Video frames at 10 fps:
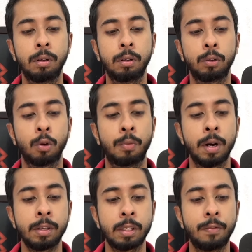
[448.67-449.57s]
So
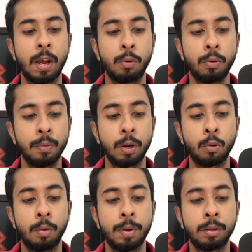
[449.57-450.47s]
what is the value? It
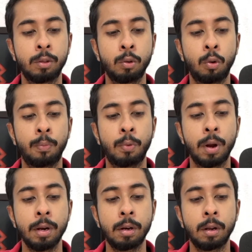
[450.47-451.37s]
will be
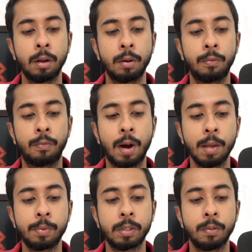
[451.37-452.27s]

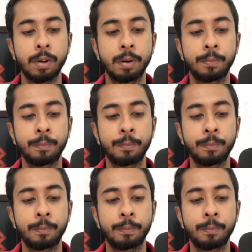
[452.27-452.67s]
0.57.